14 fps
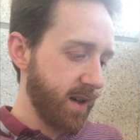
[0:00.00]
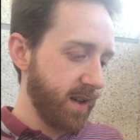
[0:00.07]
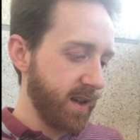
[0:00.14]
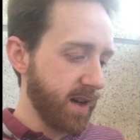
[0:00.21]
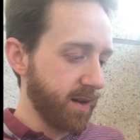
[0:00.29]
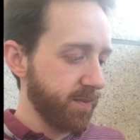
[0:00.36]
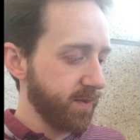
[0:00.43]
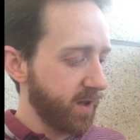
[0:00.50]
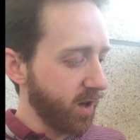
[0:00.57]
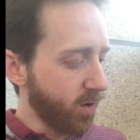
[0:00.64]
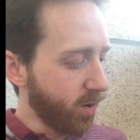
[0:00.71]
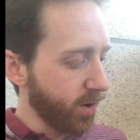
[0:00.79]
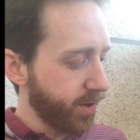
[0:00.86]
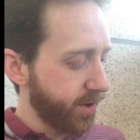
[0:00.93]
yeah, the
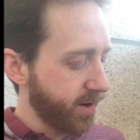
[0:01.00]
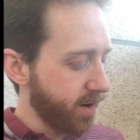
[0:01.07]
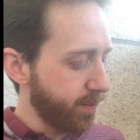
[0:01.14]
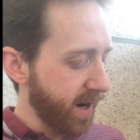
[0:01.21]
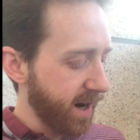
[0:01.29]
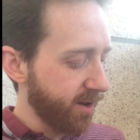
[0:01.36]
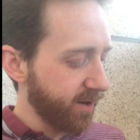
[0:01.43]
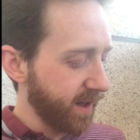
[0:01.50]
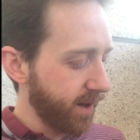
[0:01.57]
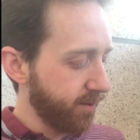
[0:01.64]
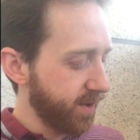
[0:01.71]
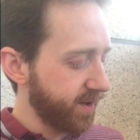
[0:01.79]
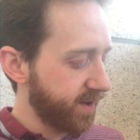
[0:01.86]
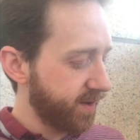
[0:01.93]
author apparently
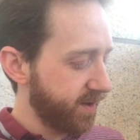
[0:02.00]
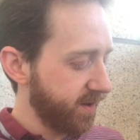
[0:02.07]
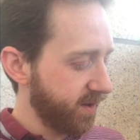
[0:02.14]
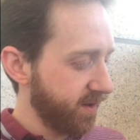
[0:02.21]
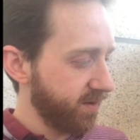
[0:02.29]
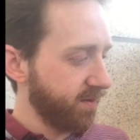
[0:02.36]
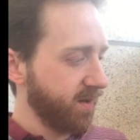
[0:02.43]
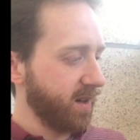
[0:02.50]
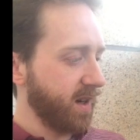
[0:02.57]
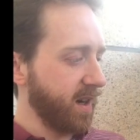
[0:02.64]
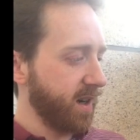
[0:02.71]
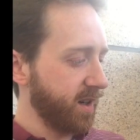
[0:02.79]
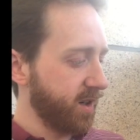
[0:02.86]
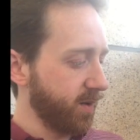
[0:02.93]
was
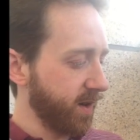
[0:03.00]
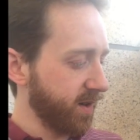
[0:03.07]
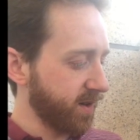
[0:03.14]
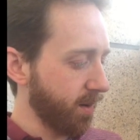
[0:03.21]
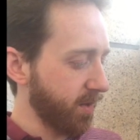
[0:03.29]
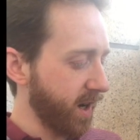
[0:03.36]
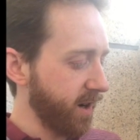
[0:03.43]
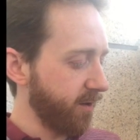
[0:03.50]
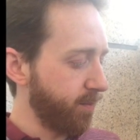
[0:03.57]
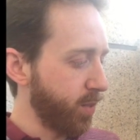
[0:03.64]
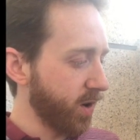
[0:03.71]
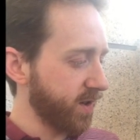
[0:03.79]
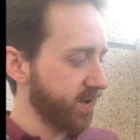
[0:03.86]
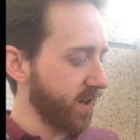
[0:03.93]
doing some kind of
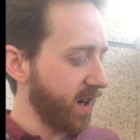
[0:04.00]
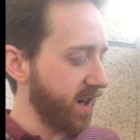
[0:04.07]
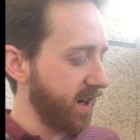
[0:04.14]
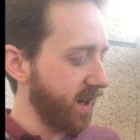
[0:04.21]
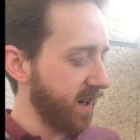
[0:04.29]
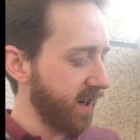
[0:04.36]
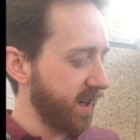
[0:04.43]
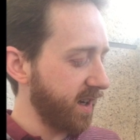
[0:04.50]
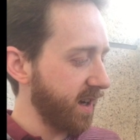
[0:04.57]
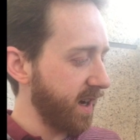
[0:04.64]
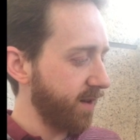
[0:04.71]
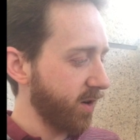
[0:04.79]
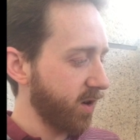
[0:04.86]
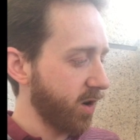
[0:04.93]
book signing, and he
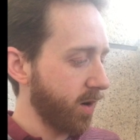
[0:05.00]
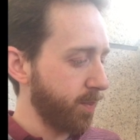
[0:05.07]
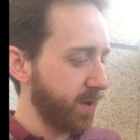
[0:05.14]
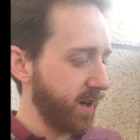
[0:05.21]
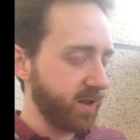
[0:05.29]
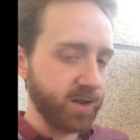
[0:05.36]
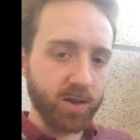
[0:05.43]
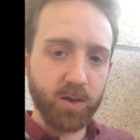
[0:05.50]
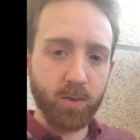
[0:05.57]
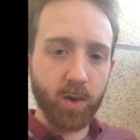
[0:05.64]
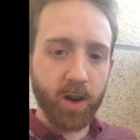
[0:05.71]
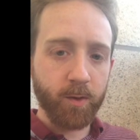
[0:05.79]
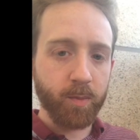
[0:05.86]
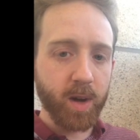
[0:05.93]
gave a copy to
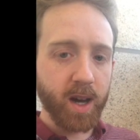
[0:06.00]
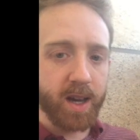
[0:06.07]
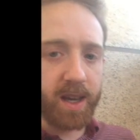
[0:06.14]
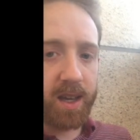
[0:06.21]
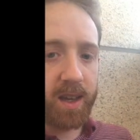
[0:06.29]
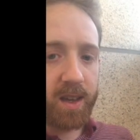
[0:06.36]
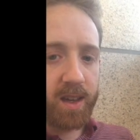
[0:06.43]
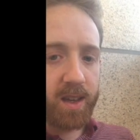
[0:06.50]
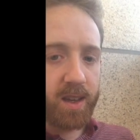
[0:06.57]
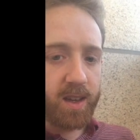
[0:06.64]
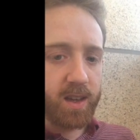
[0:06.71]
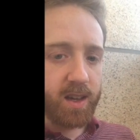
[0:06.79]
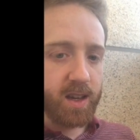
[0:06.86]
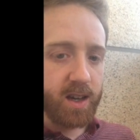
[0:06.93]
one of my
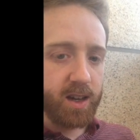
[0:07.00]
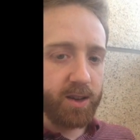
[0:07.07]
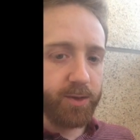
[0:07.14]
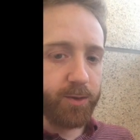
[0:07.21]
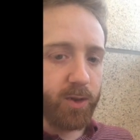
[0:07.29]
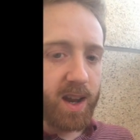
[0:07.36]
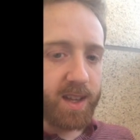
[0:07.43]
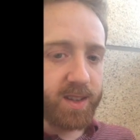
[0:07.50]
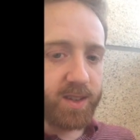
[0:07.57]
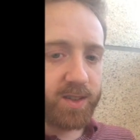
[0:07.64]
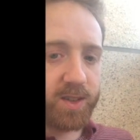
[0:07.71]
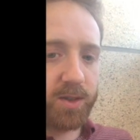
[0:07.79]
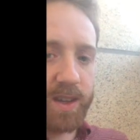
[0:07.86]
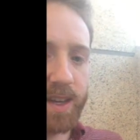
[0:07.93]

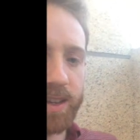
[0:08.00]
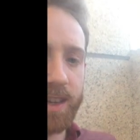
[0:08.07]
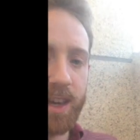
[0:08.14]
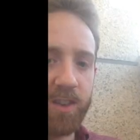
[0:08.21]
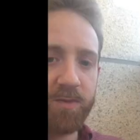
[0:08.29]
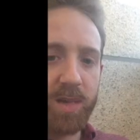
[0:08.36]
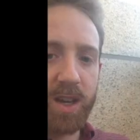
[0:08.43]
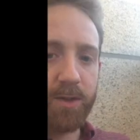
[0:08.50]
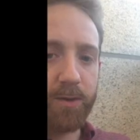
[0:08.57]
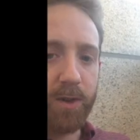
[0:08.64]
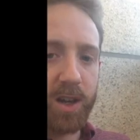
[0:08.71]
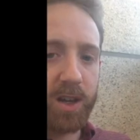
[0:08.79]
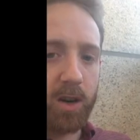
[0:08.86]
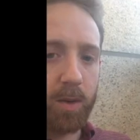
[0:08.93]
friends, who then gave me a
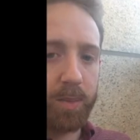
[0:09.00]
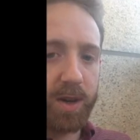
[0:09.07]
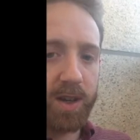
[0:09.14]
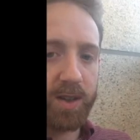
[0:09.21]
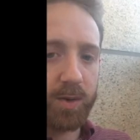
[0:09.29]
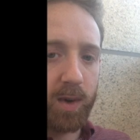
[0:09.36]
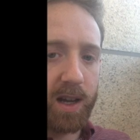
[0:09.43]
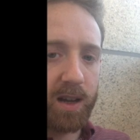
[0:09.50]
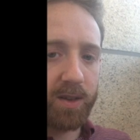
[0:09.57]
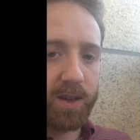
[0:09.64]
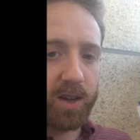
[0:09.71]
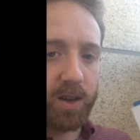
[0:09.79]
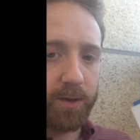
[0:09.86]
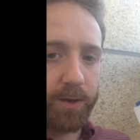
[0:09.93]
free copy as
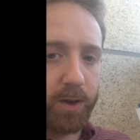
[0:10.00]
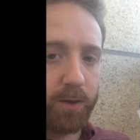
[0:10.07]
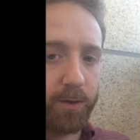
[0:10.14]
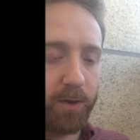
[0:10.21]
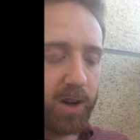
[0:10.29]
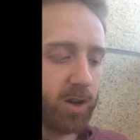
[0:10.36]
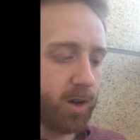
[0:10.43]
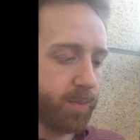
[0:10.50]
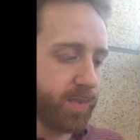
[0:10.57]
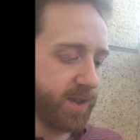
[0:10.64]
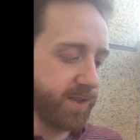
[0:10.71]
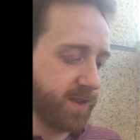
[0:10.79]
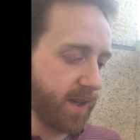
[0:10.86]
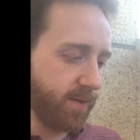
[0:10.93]
well. He got a few free
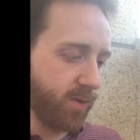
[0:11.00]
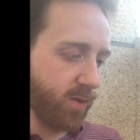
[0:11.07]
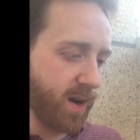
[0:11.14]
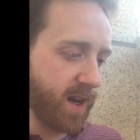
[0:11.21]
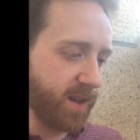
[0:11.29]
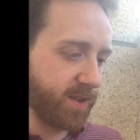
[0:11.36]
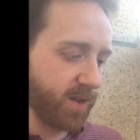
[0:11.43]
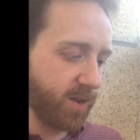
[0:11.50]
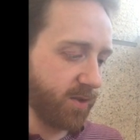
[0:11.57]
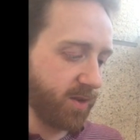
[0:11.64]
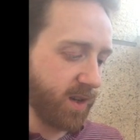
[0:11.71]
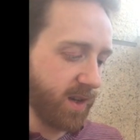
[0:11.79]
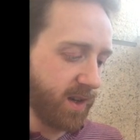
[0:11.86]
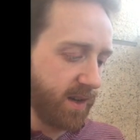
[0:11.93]
copies to give away, so
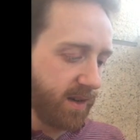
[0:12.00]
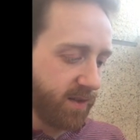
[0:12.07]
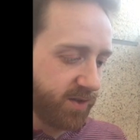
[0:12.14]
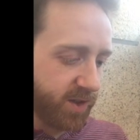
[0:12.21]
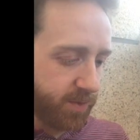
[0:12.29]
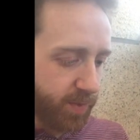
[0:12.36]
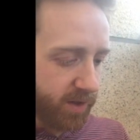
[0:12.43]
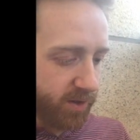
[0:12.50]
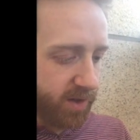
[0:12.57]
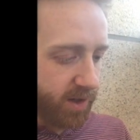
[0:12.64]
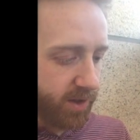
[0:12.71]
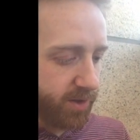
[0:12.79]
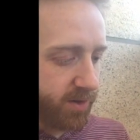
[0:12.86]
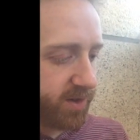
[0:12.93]
just been
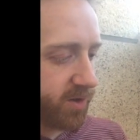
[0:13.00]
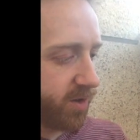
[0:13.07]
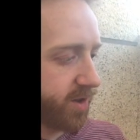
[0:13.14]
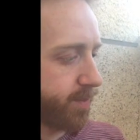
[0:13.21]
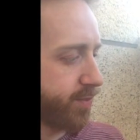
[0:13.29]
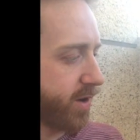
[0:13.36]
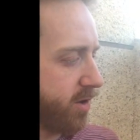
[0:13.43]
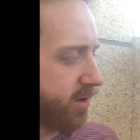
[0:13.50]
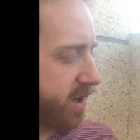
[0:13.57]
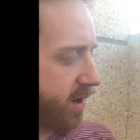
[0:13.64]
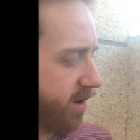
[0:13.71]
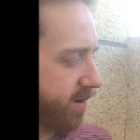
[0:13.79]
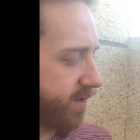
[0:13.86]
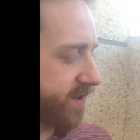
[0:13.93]
looking through it. It's called The Bro
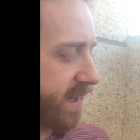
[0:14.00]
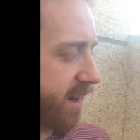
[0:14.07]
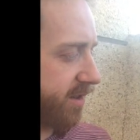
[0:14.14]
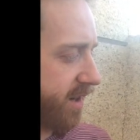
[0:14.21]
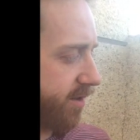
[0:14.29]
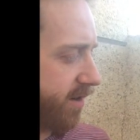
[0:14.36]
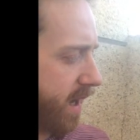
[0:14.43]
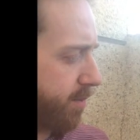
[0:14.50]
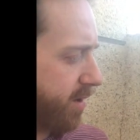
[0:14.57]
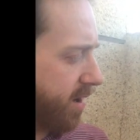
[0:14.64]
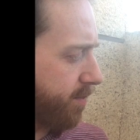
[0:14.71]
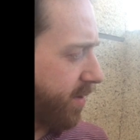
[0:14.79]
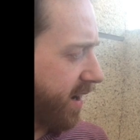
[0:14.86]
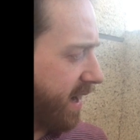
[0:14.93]
Code of Saudi
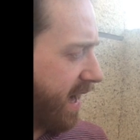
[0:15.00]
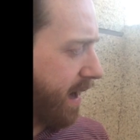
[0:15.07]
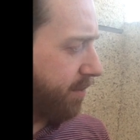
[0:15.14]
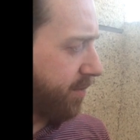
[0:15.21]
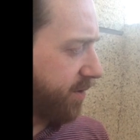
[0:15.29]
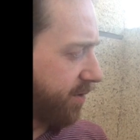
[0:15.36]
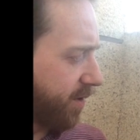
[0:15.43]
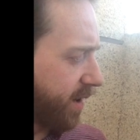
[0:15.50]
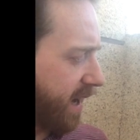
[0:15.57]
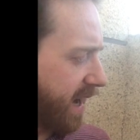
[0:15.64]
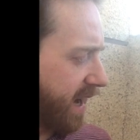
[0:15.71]
Arabia by Abdul